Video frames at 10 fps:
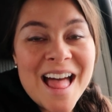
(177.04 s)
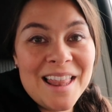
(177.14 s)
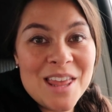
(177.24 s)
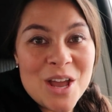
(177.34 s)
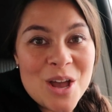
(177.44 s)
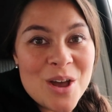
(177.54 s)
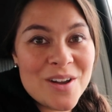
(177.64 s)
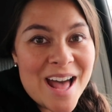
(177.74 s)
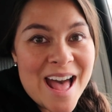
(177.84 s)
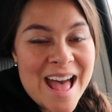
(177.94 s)
Hello
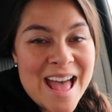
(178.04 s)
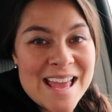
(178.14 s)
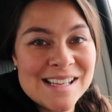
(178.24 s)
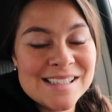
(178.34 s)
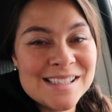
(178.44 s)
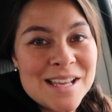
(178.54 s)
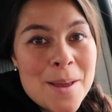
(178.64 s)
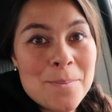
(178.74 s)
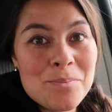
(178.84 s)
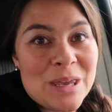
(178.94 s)
guys.
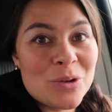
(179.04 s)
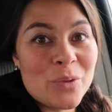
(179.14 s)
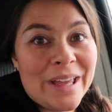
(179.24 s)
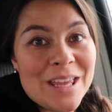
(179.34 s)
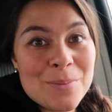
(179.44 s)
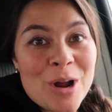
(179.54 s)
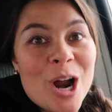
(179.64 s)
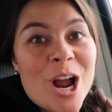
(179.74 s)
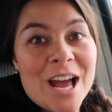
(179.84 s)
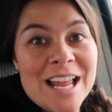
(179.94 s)
Me and William
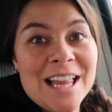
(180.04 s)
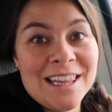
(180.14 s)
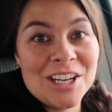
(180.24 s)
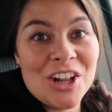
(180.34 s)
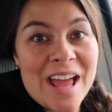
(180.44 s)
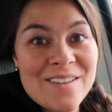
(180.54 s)
are on a little